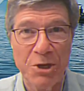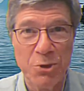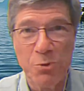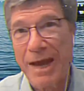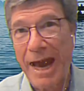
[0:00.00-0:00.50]

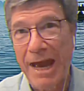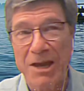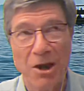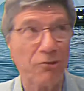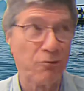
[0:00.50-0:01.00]

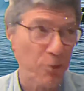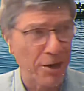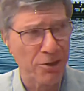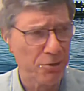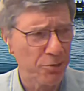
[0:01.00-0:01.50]
UK,
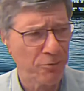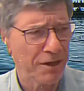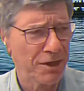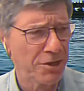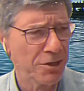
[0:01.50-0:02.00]
Australia, New
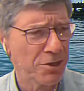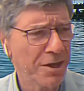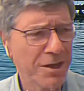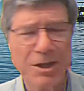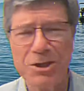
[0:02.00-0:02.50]
Zealand,
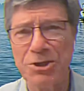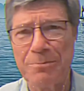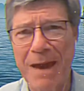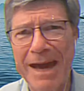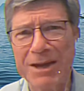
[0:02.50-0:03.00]

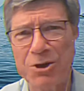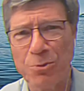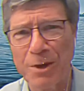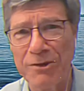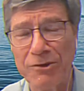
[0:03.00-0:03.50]
Japan,
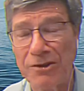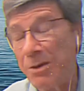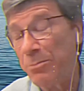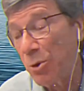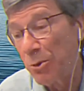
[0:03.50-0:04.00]
Korea, and Singapore.